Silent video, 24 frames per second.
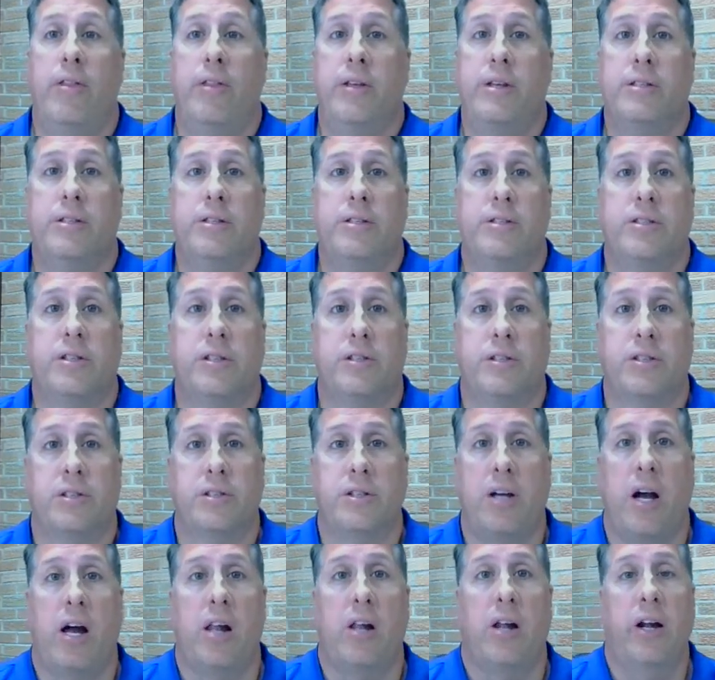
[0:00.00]
This is the
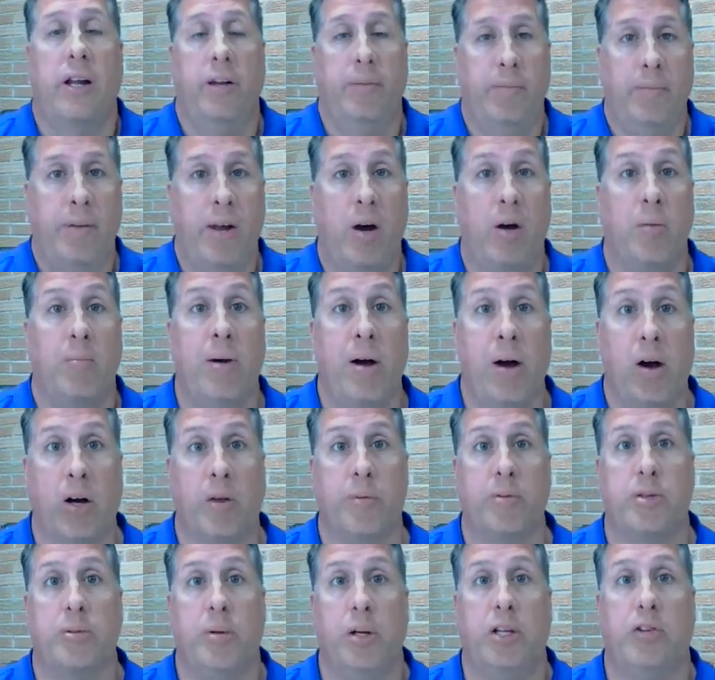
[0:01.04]
scholar, and now
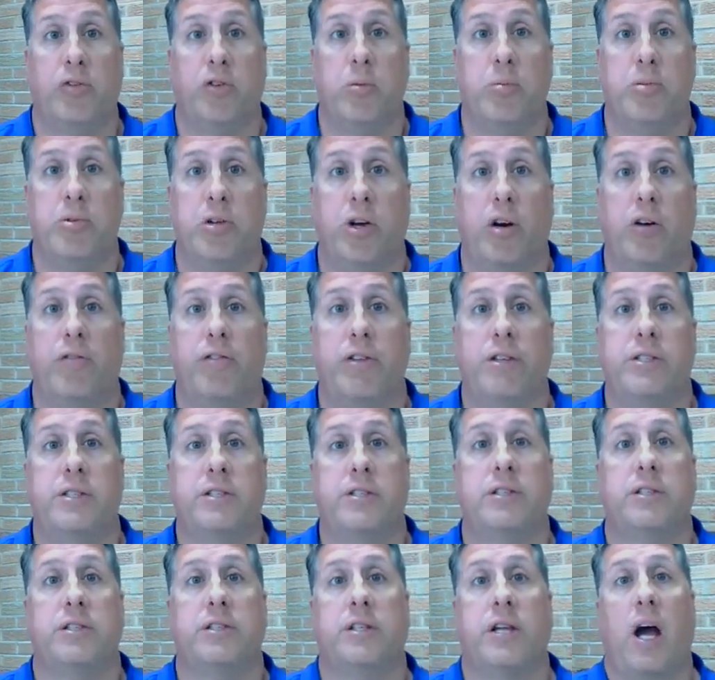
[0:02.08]
Malcolm speaks for himself. This
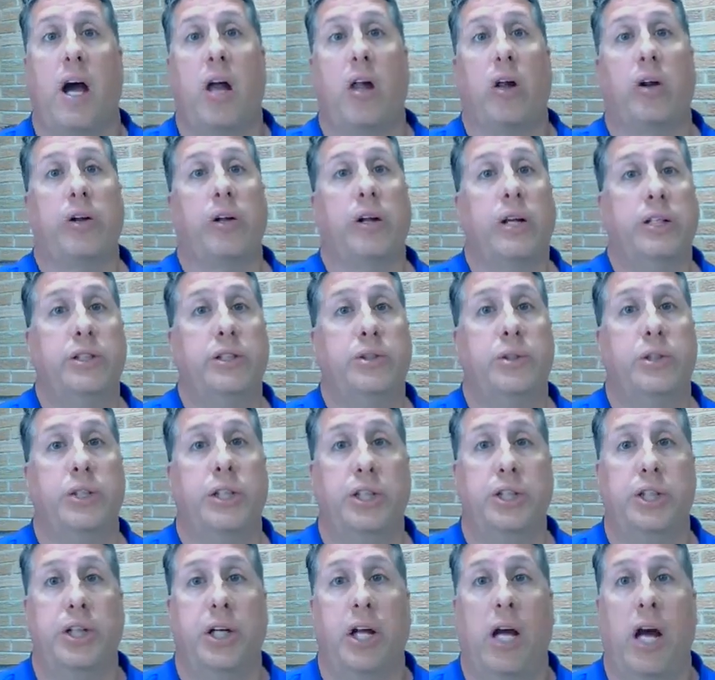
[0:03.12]
is the scholarly
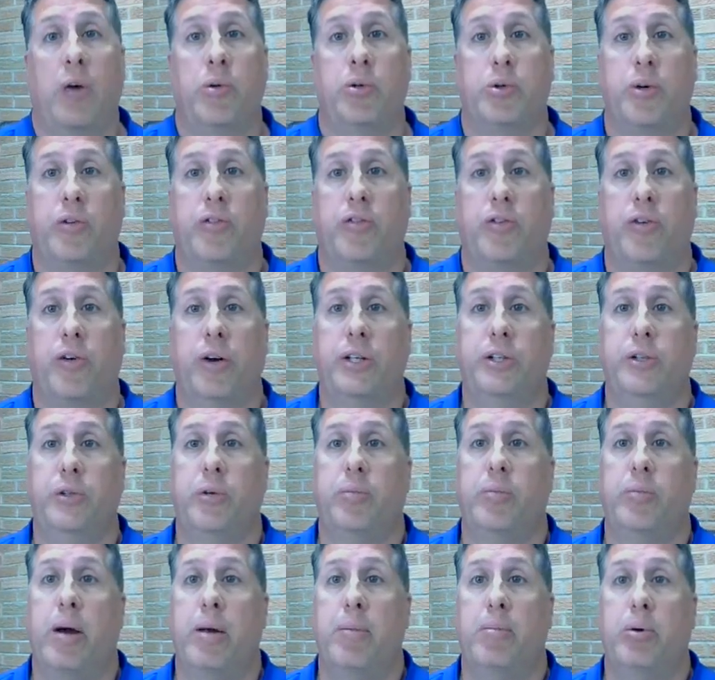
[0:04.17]
tradition I was referring
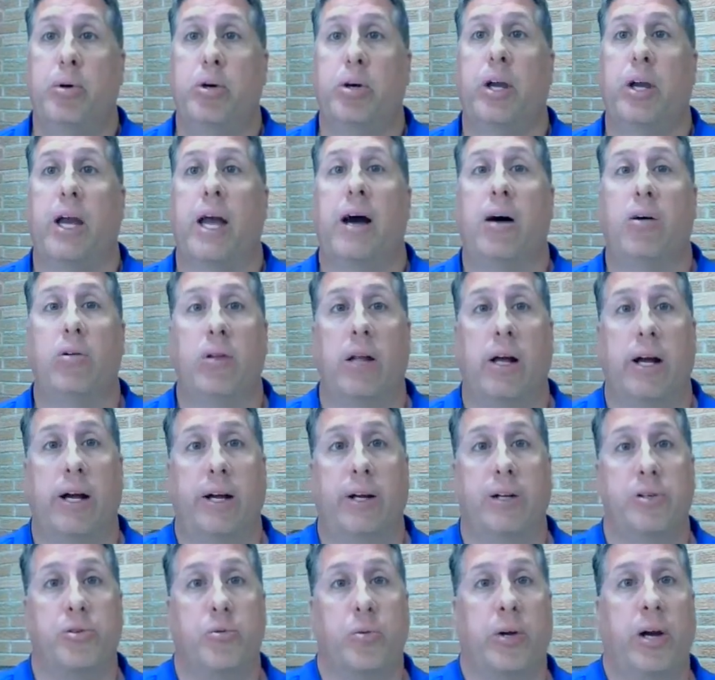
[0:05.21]
to in my book
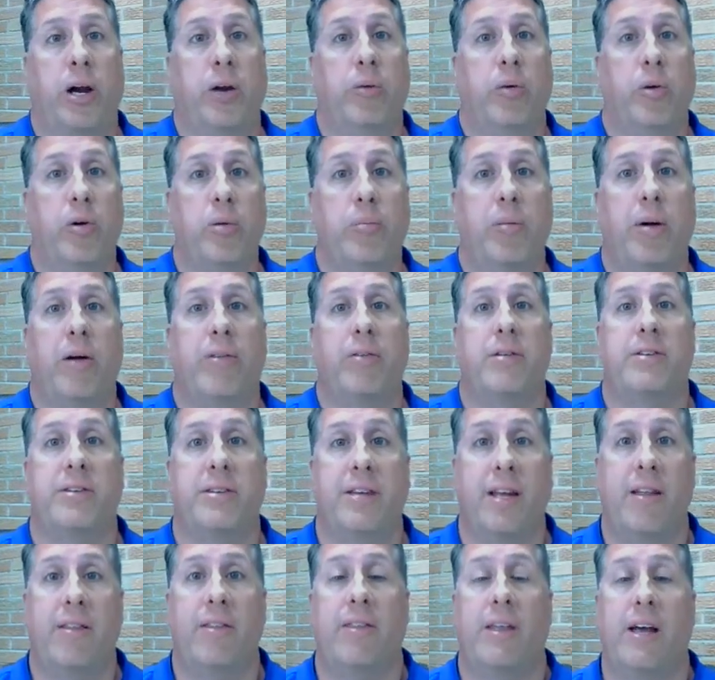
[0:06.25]
Outliers when I wrote about the
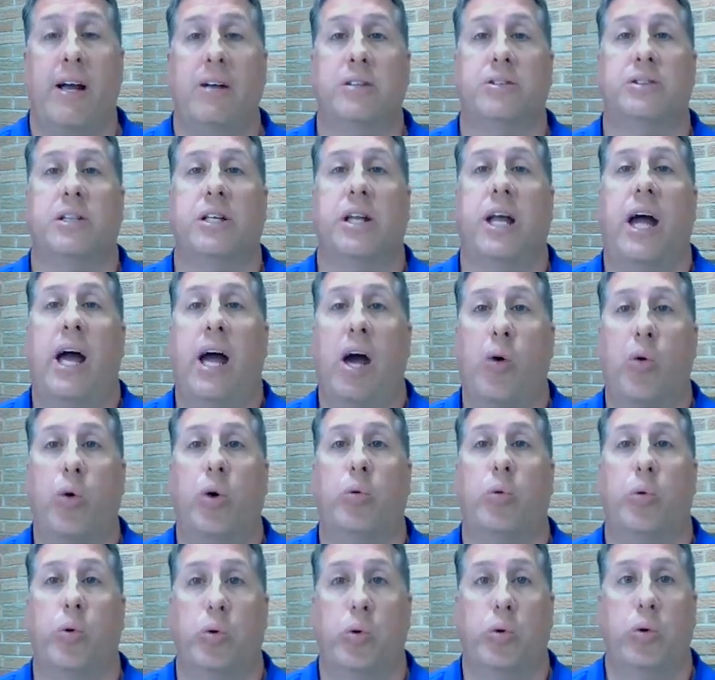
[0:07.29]
10,000
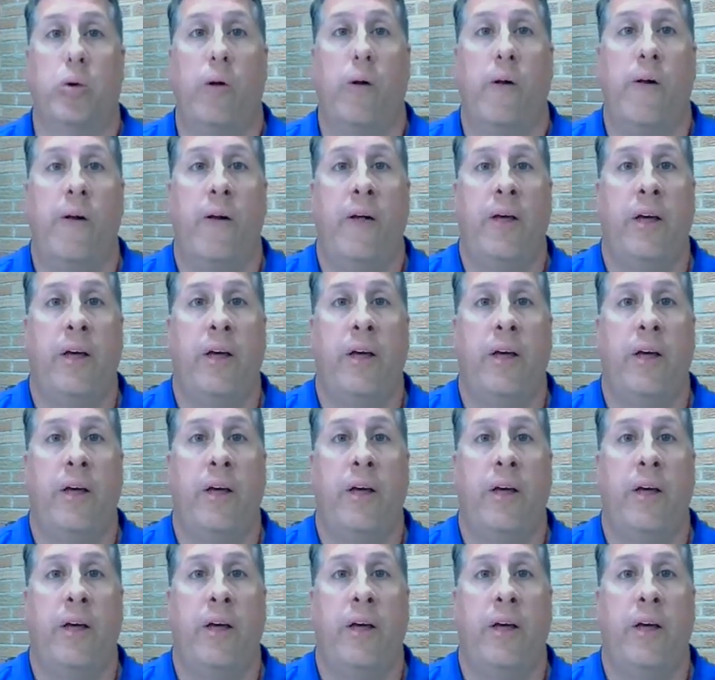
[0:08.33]
hour rule.